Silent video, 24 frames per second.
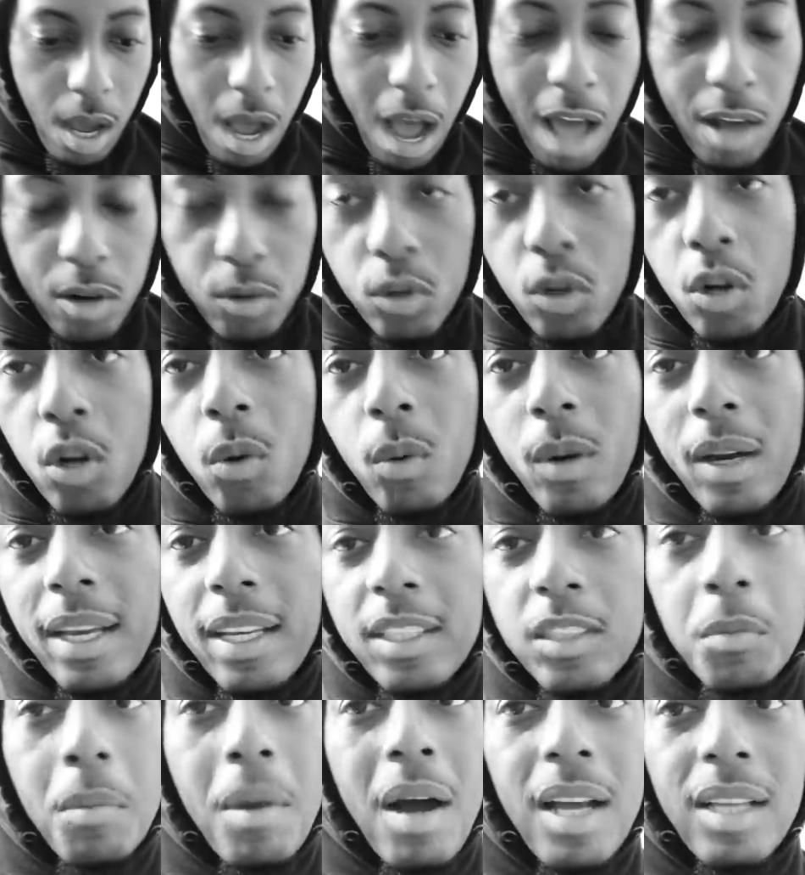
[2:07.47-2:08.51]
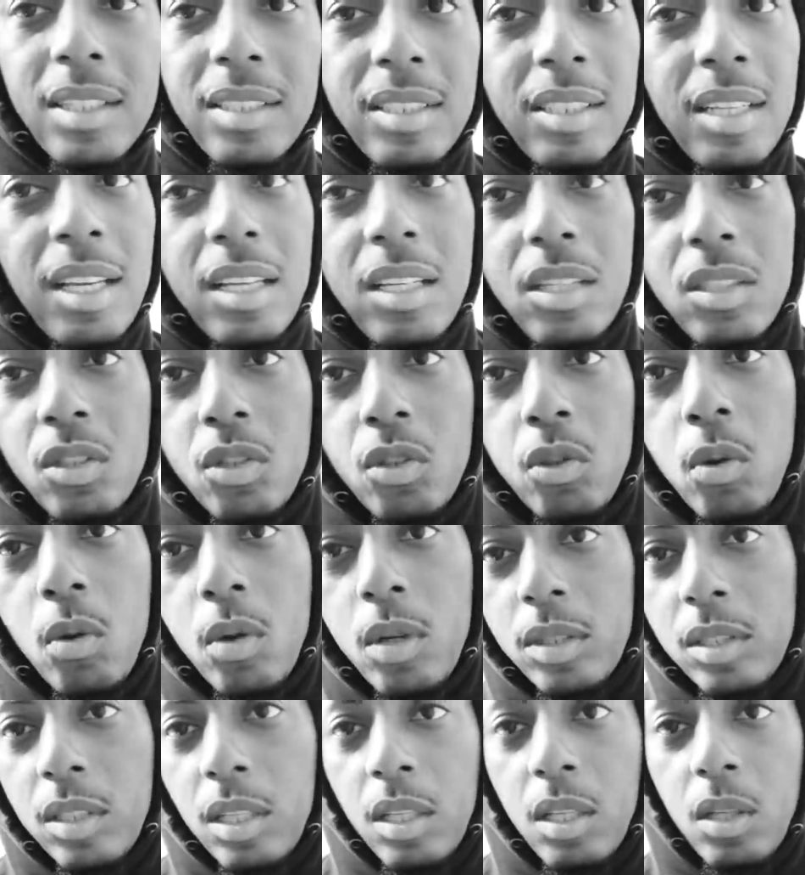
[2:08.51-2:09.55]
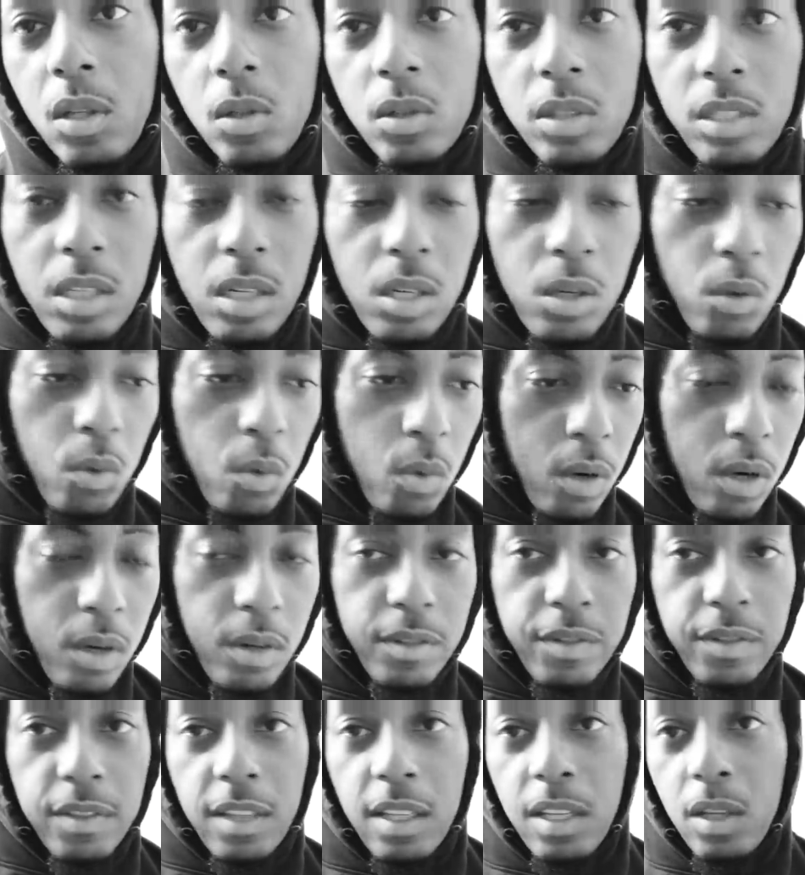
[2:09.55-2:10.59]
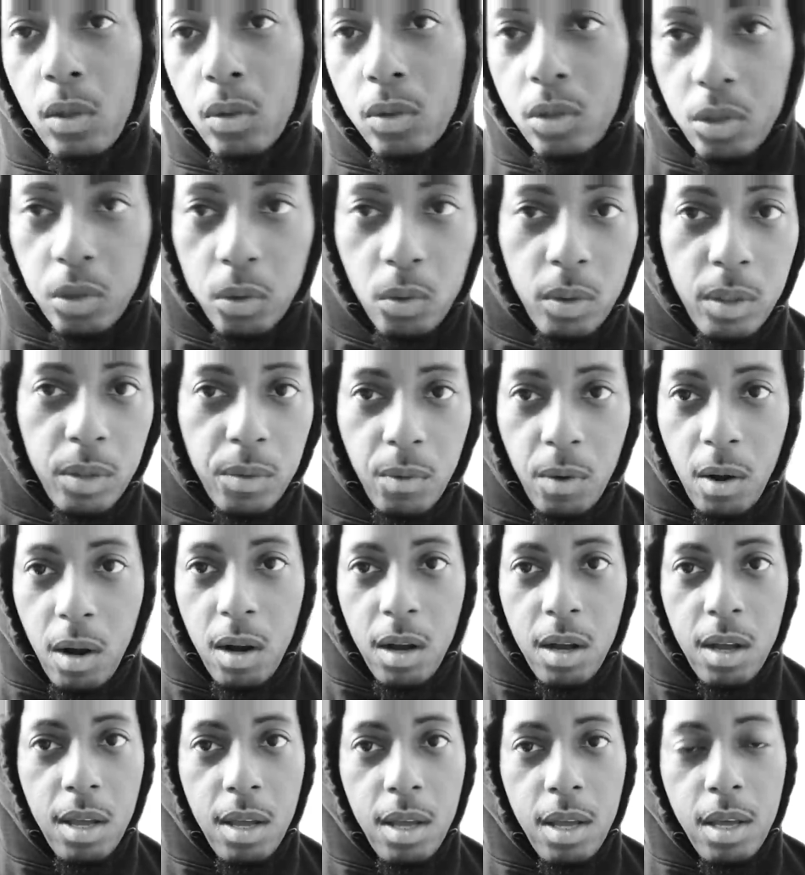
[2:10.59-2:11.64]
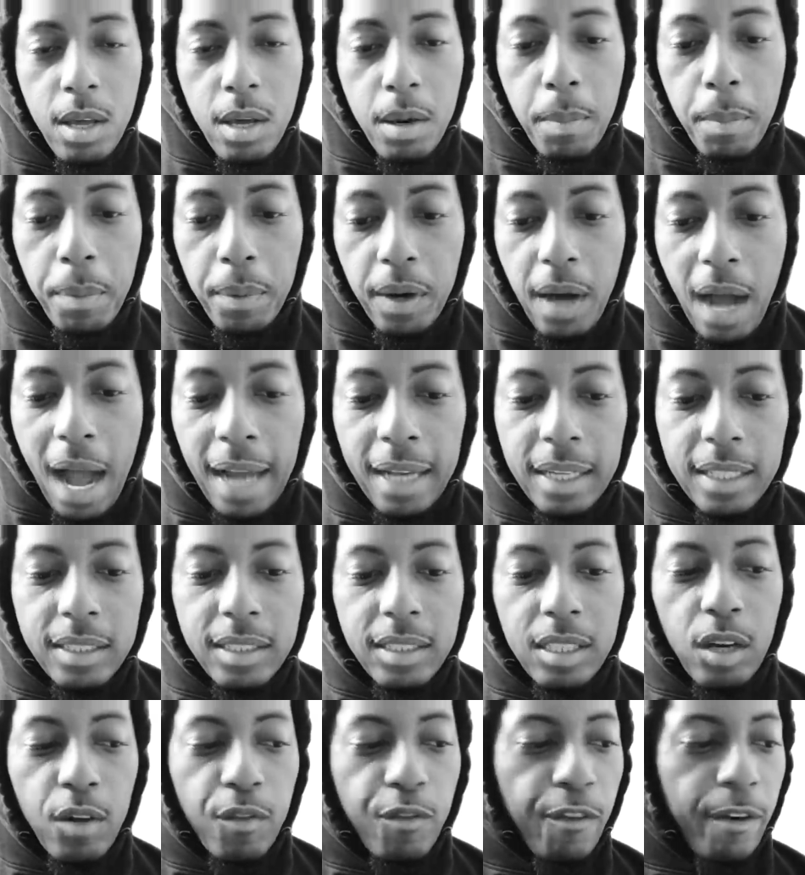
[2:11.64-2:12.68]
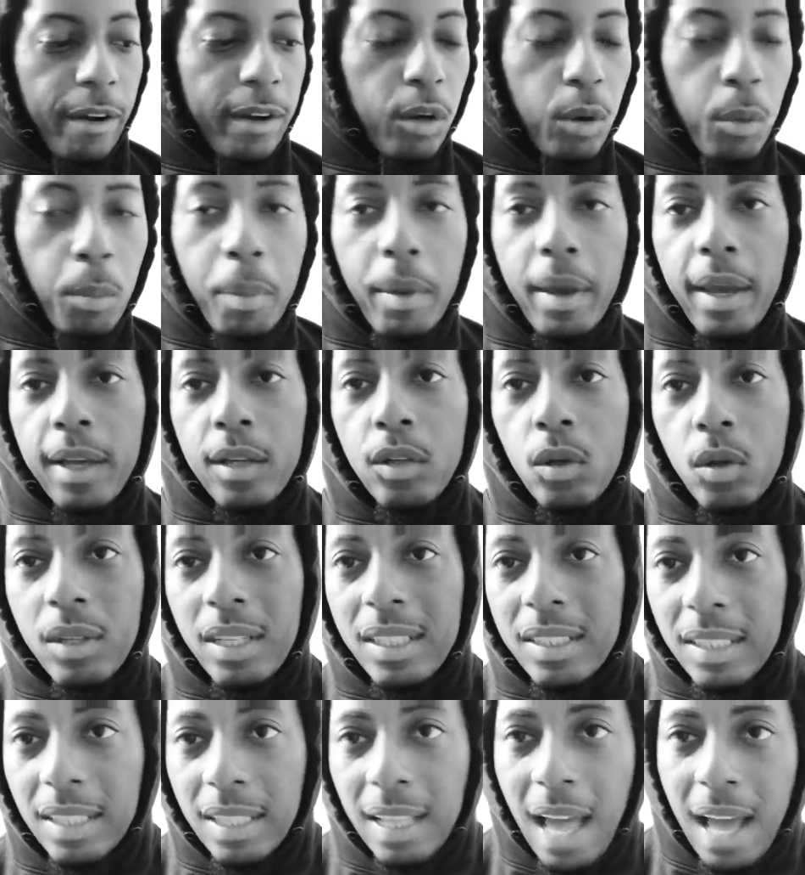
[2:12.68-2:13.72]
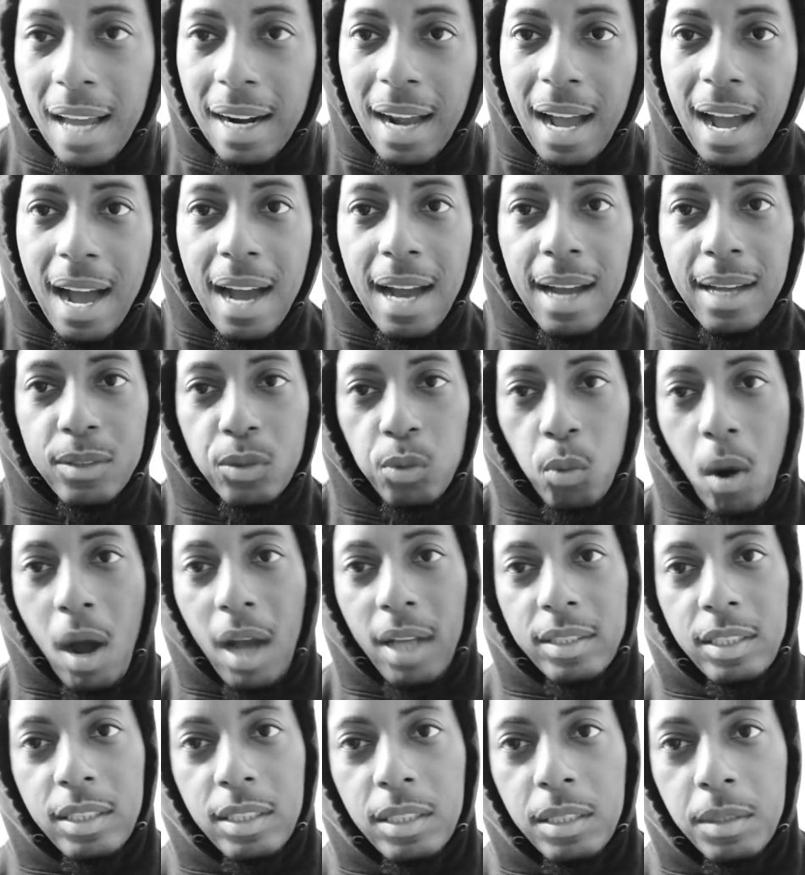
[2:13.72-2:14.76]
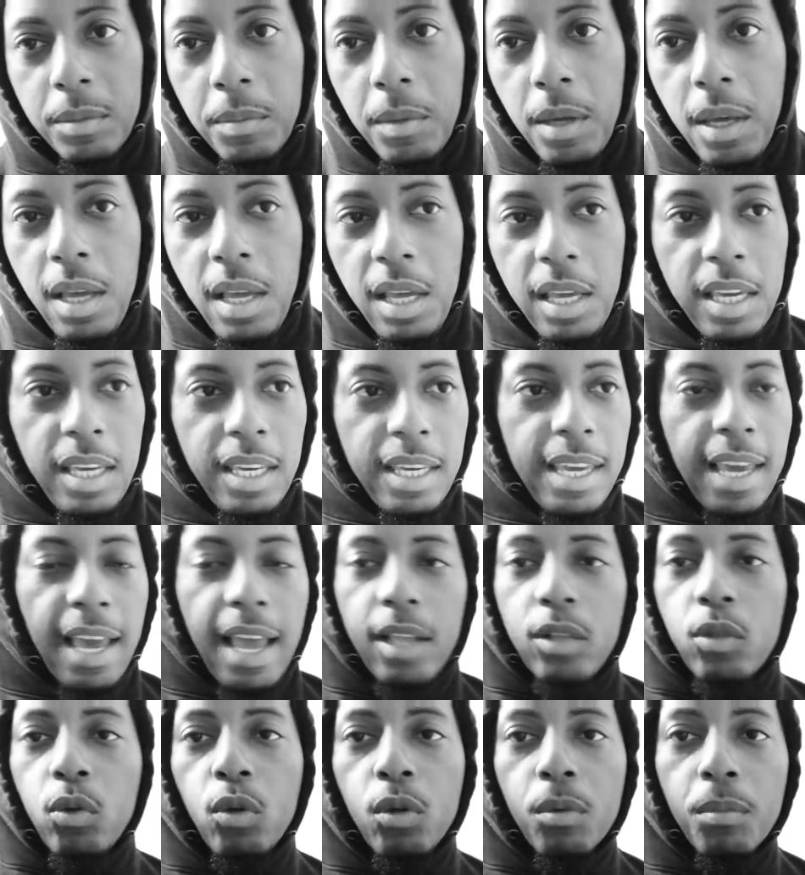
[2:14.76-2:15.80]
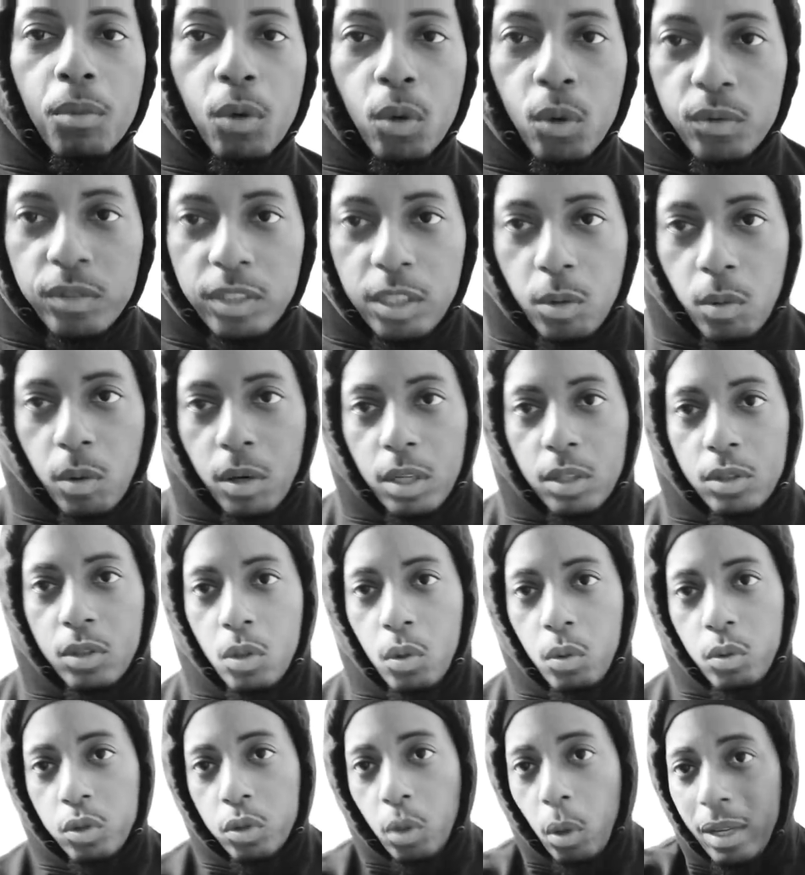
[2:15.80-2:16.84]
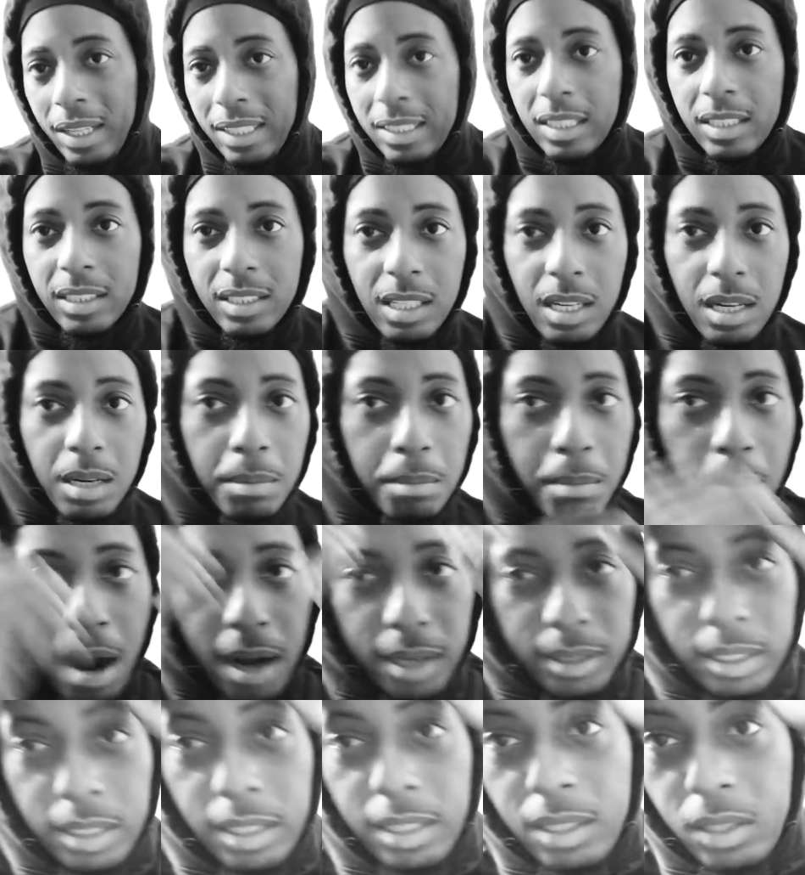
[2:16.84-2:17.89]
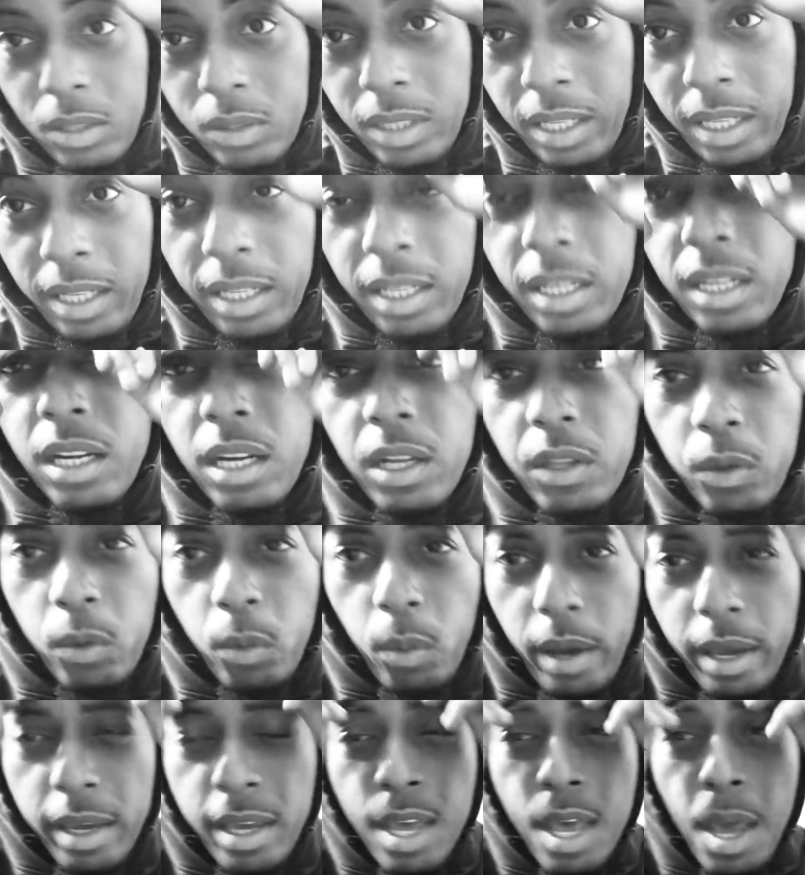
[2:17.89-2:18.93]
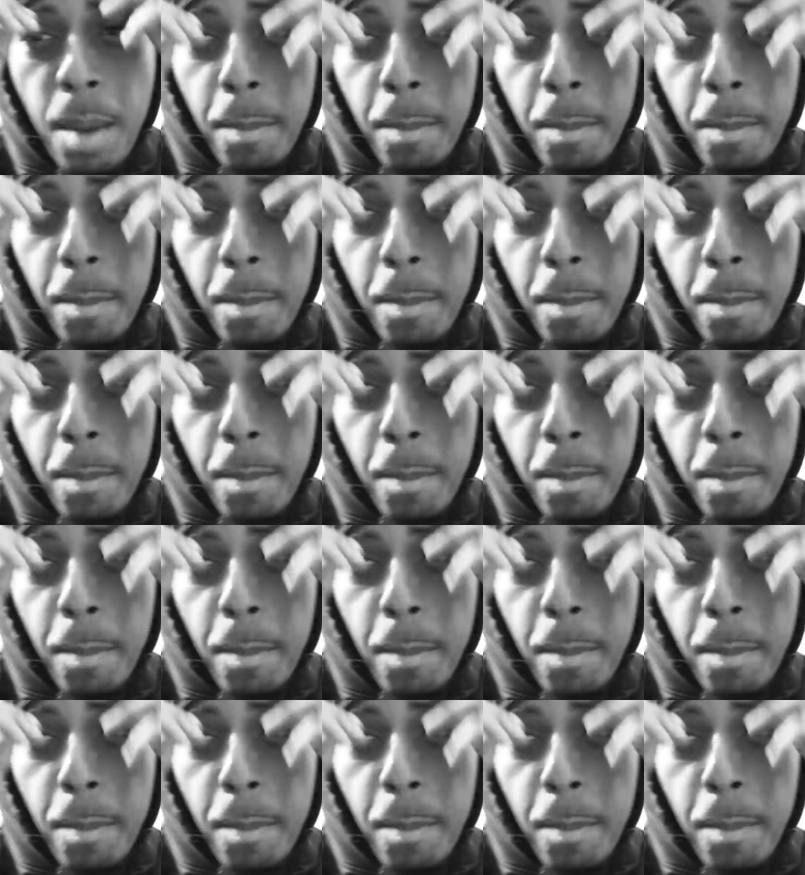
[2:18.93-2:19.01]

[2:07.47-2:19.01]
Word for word: I don't know what his mindset is towards the little young wolf, little Tootie Raww. But I can tell Fredo Bang, no, there's a lot of eyes watching him. He can't do the moves he want to do, so he's just going to mock the little nigga another way.